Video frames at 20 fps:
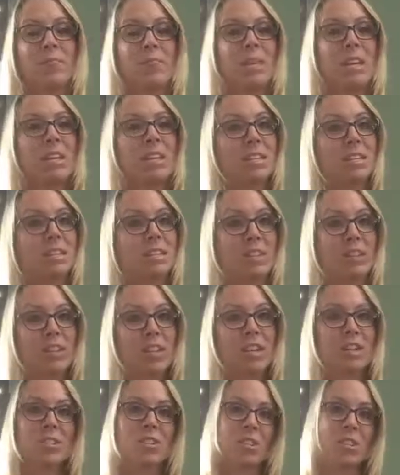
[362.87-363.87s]
be
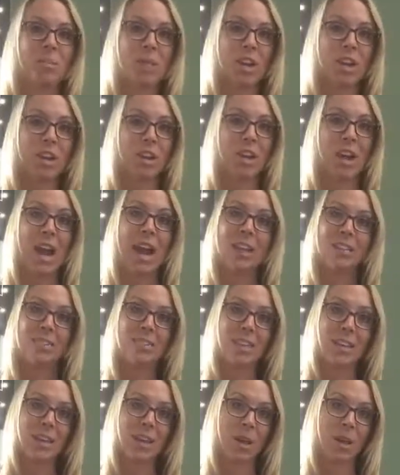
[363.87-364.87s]
endearing to the buyer as
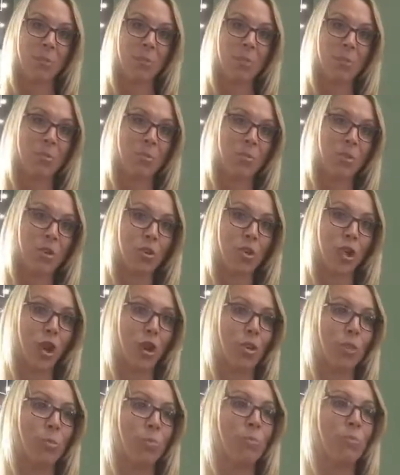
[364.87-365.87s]
they come through your
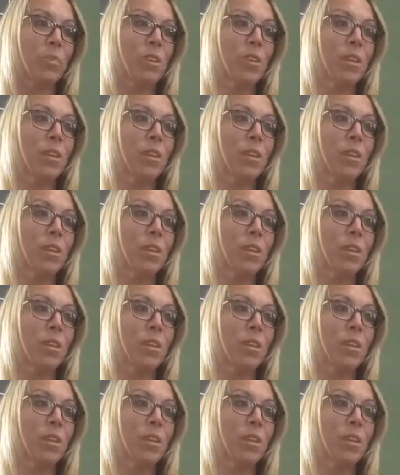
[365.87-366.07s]
home.